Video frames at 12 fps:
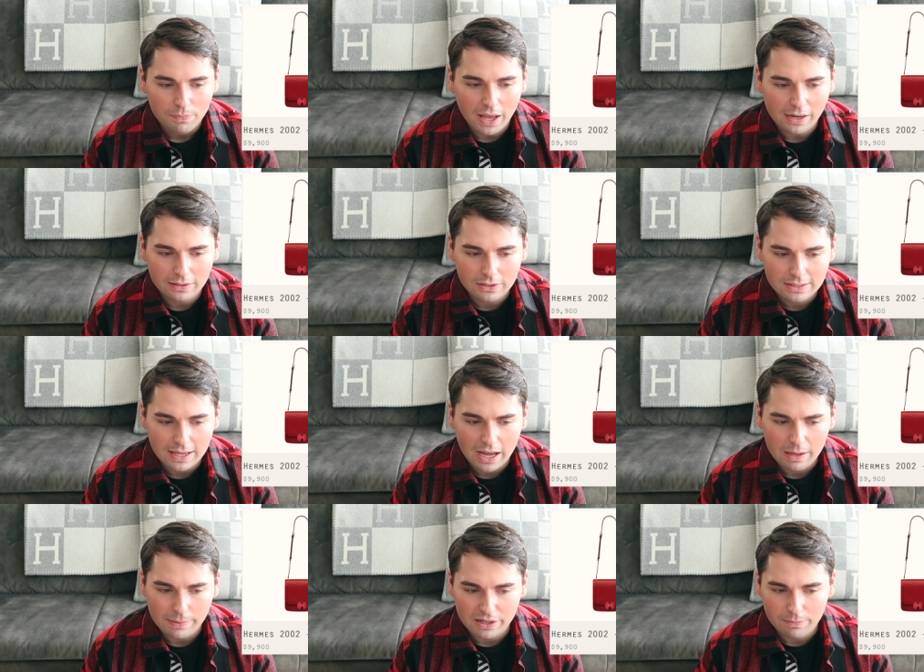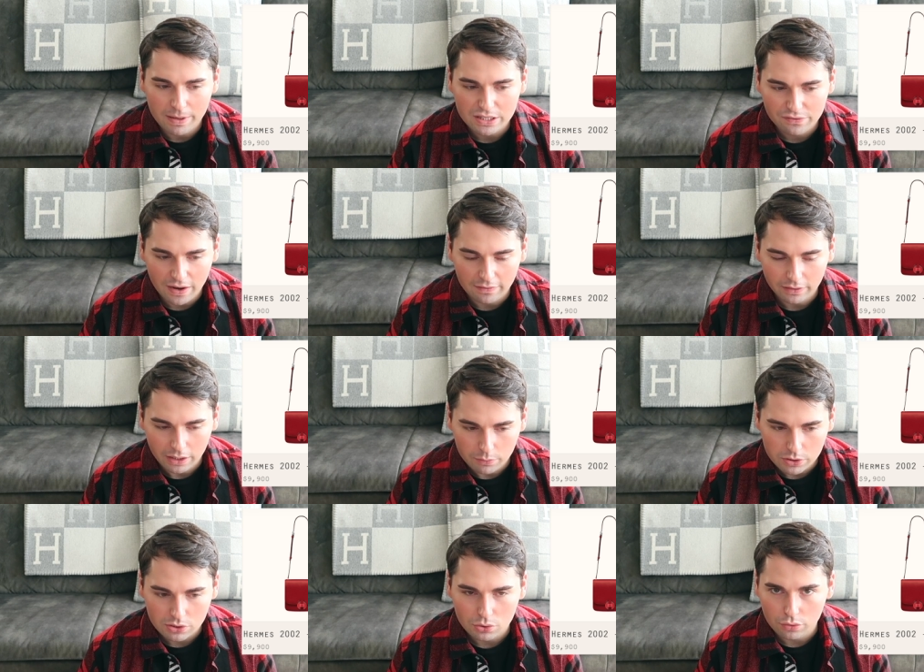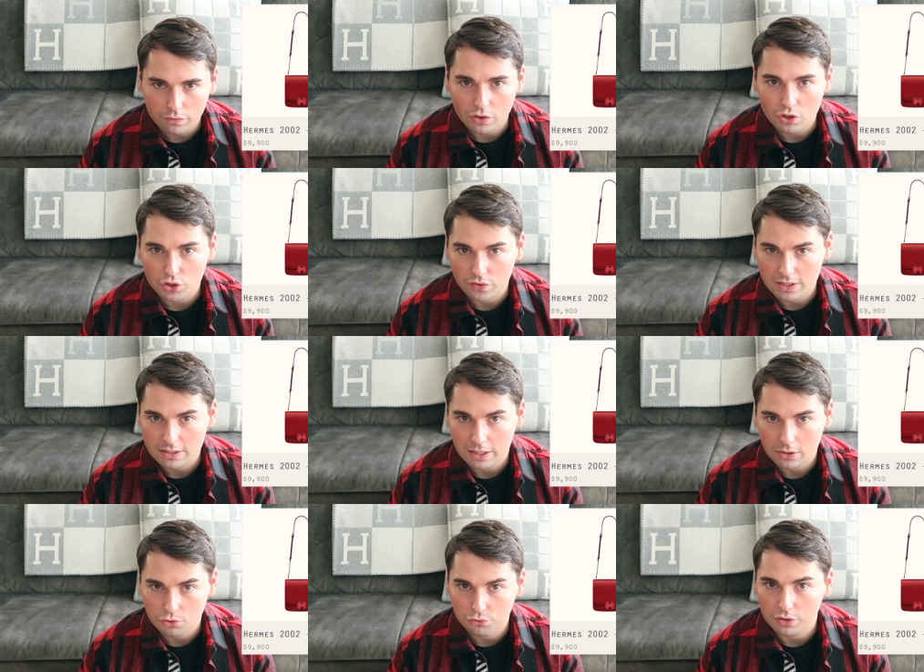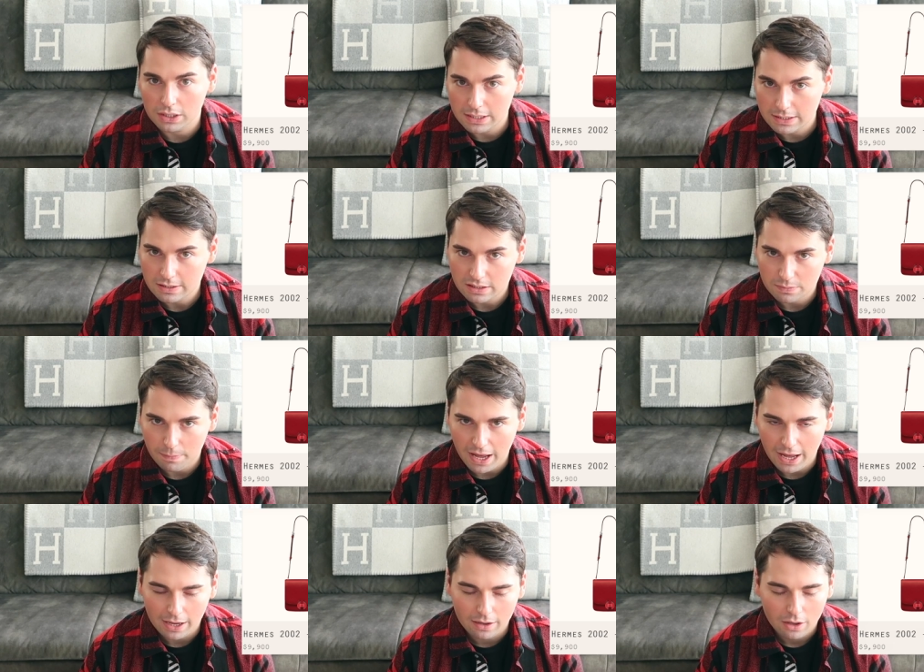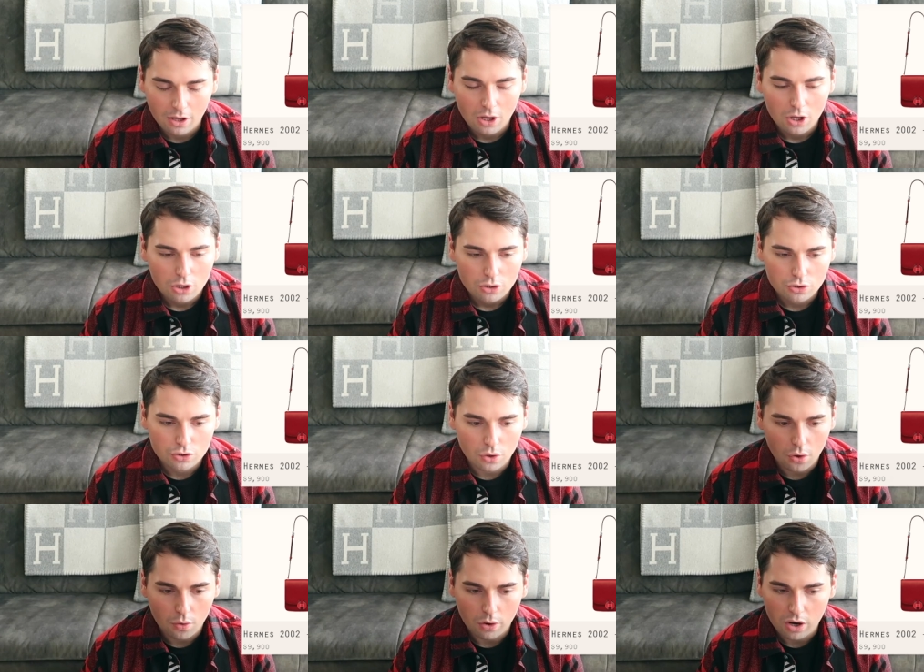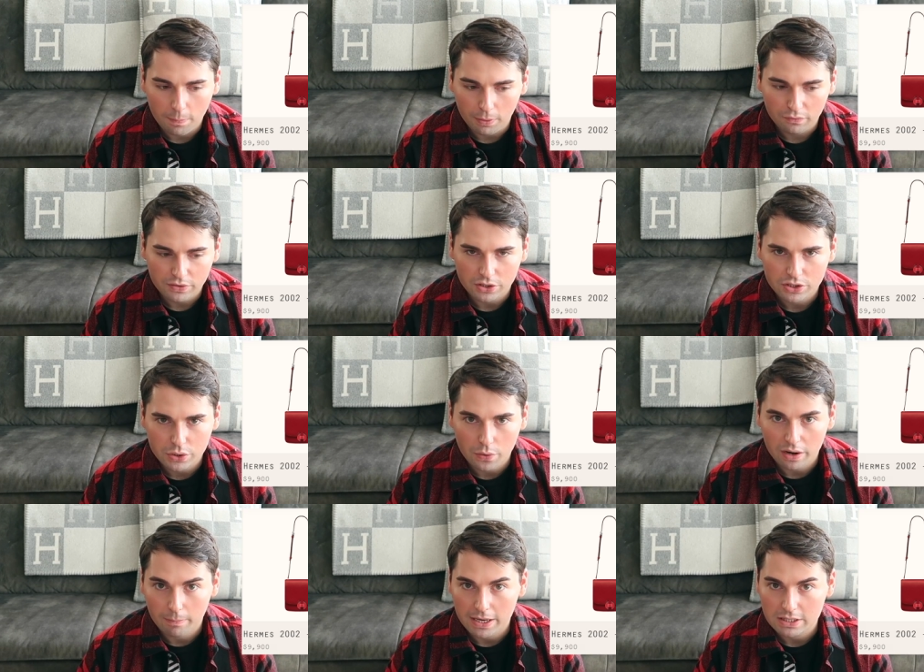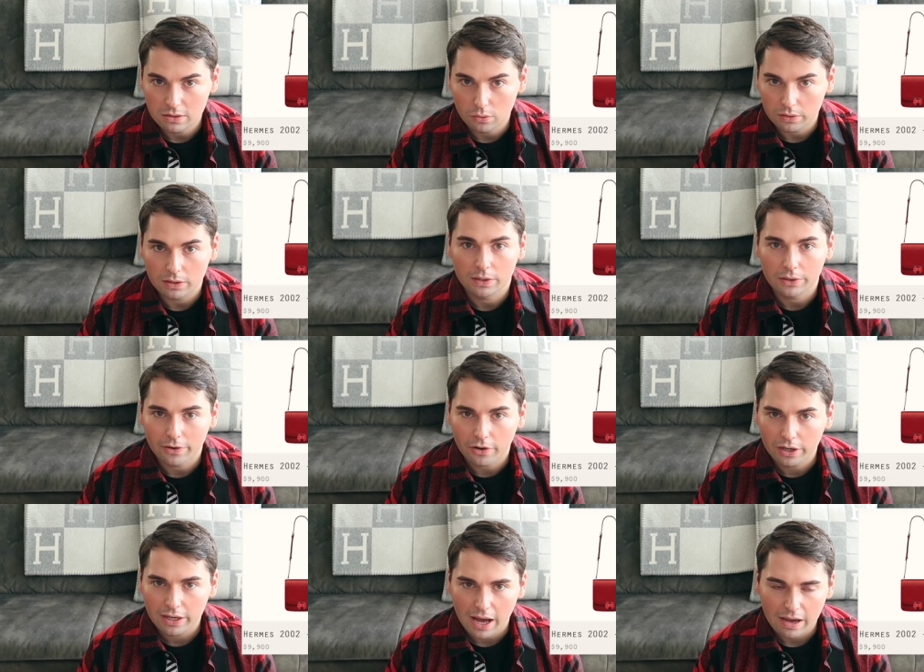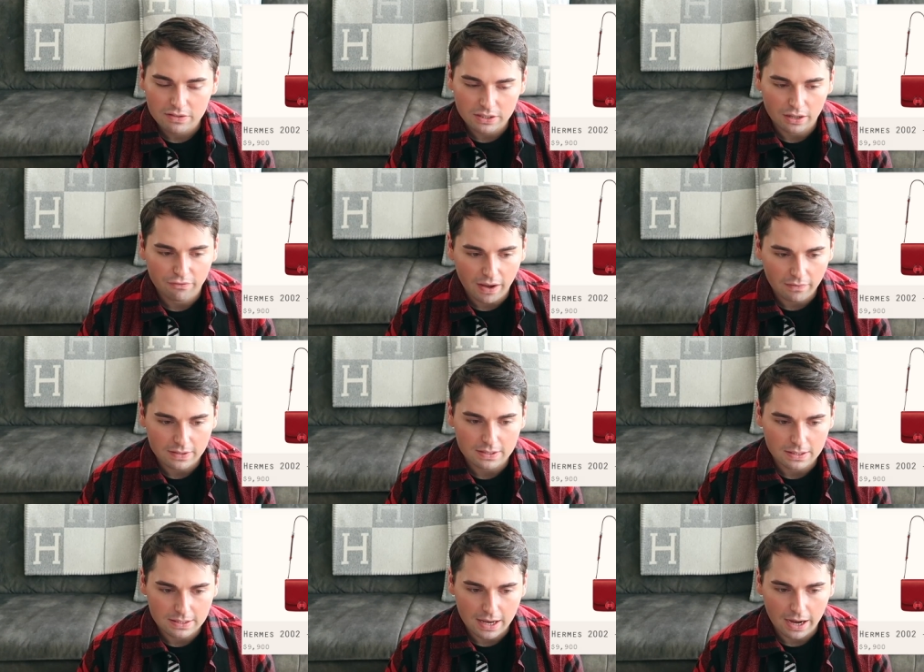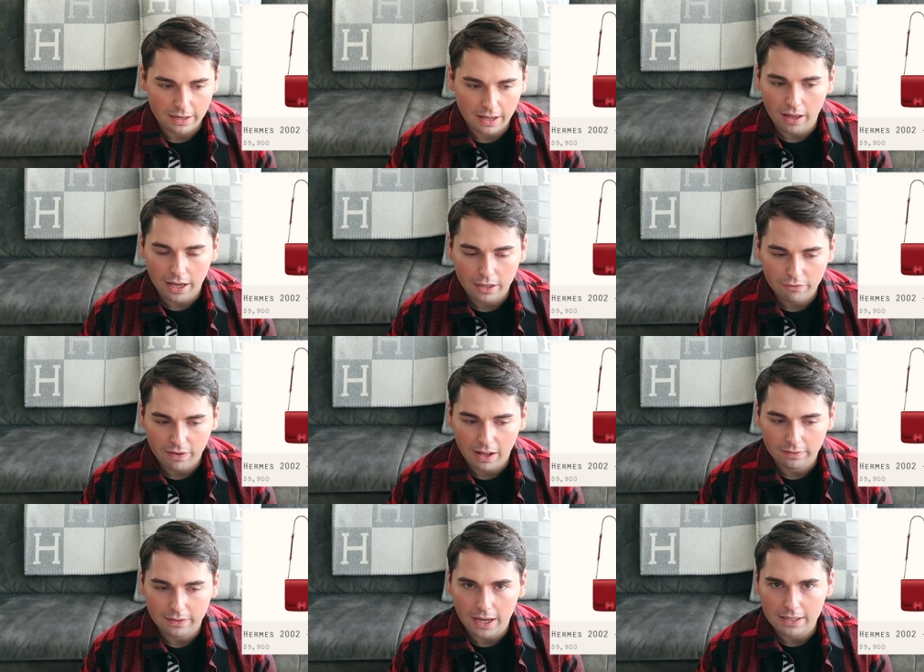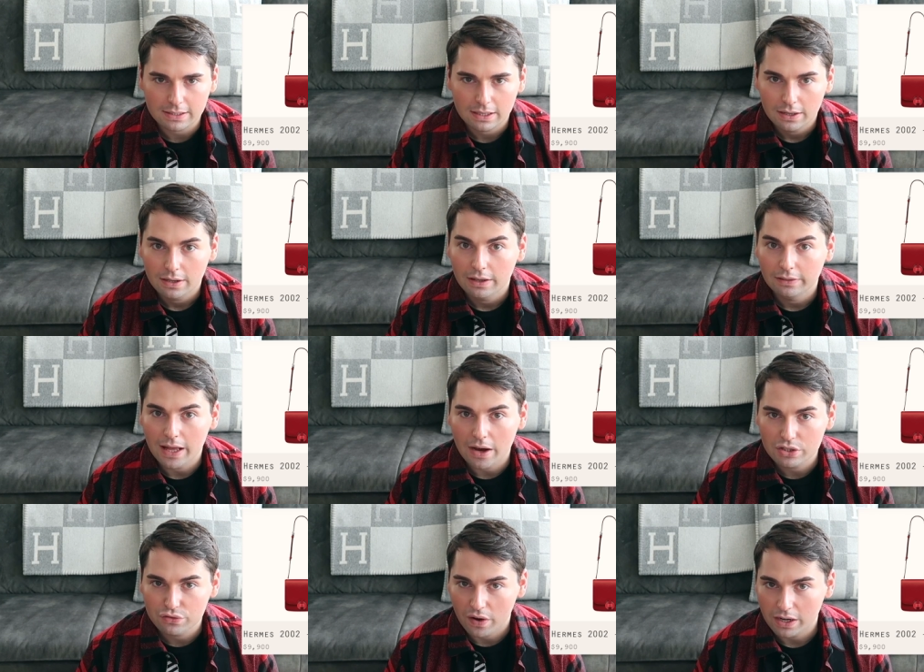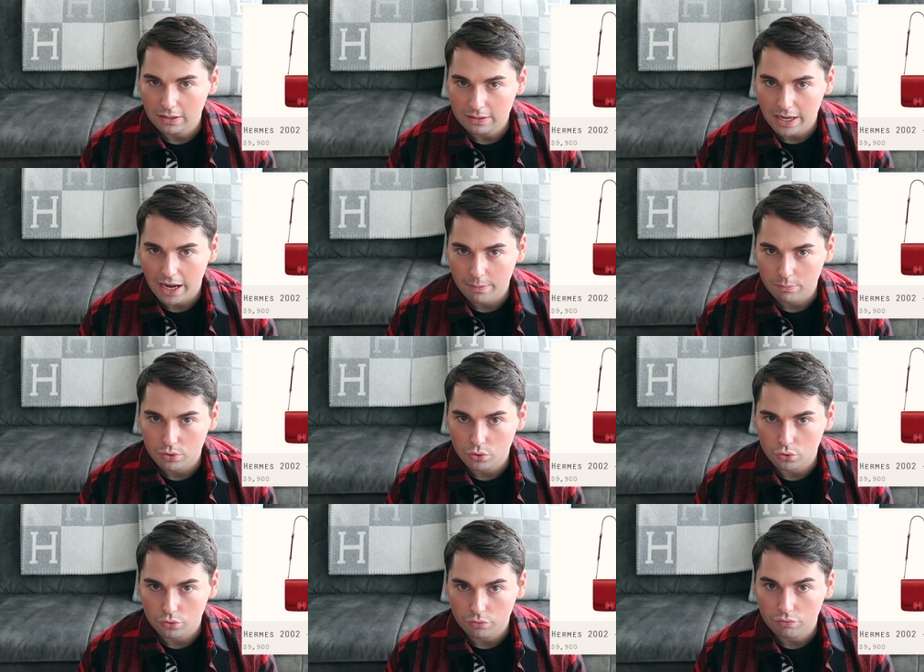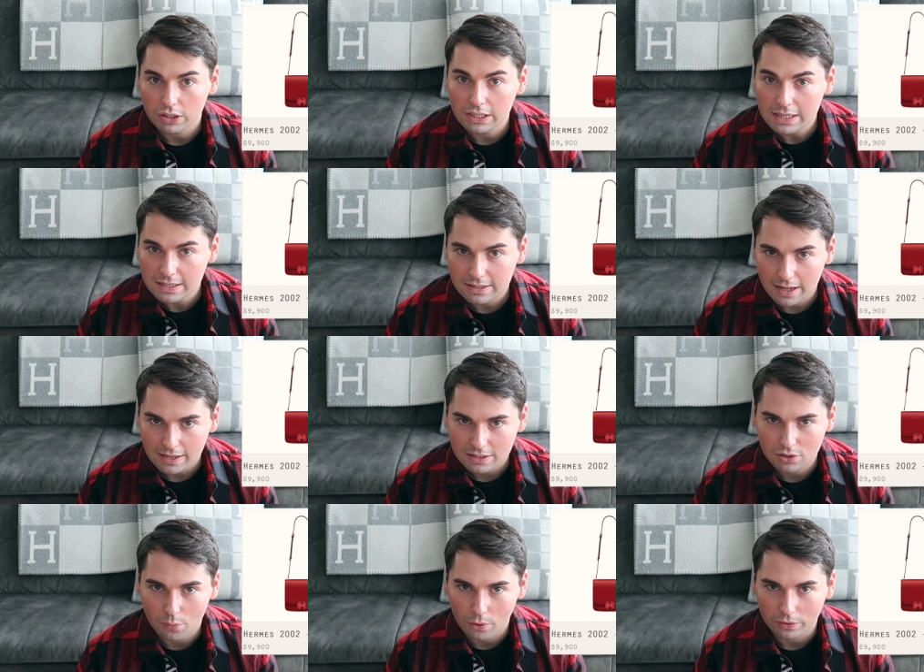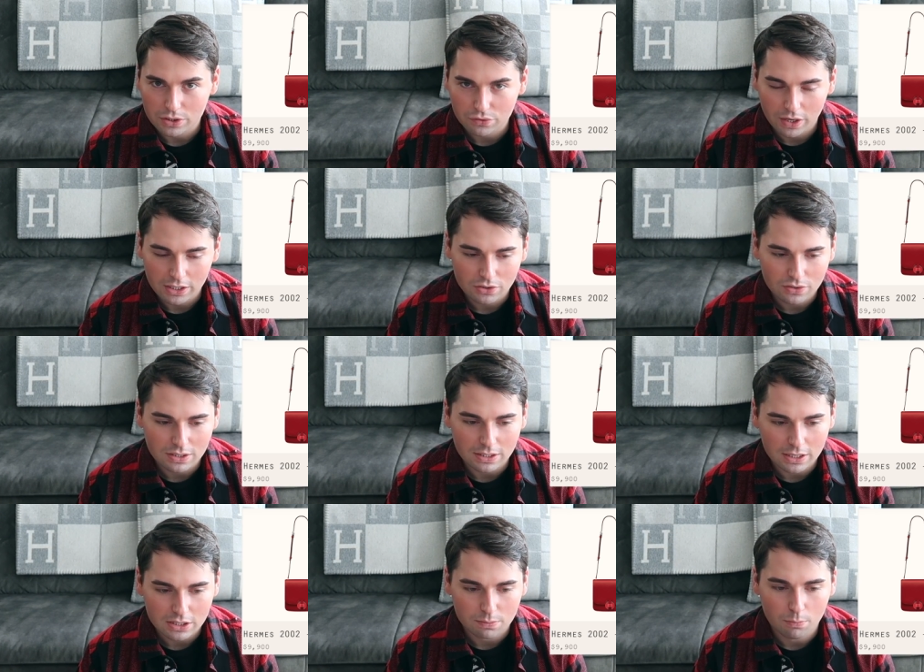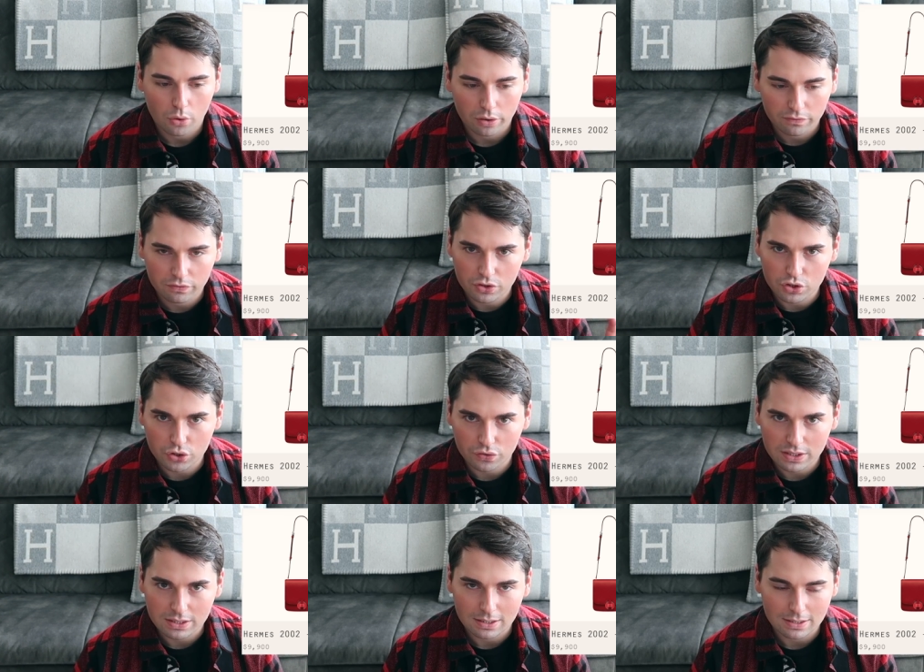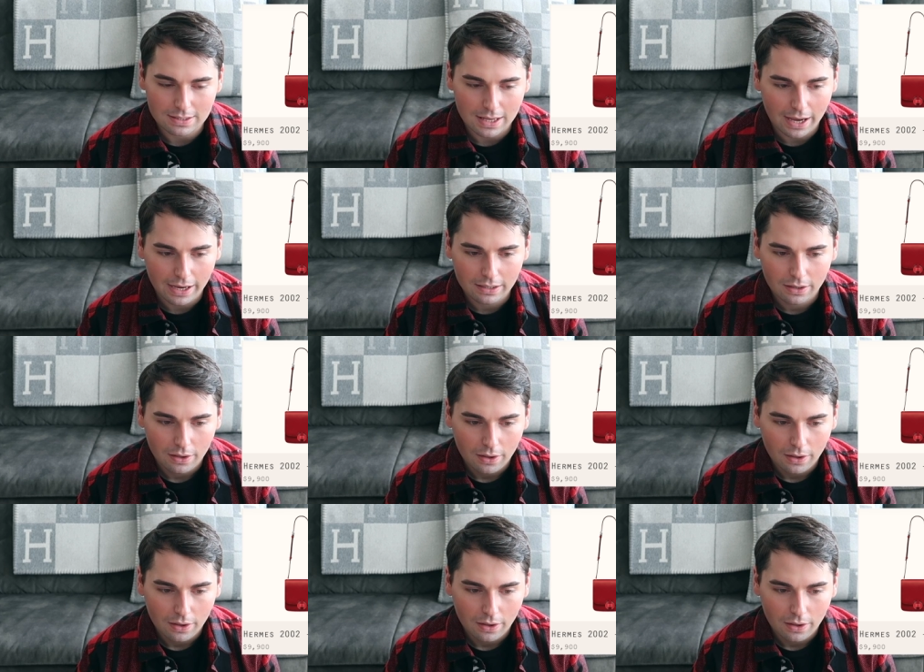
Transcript: And at the time, Hermes found that it was too futuristic to release this bag. So a couple of years ago, Hermes looked in their archives, they found this design, and they felt that now it's finally time to release this. The world is ready to see this more futuristic design.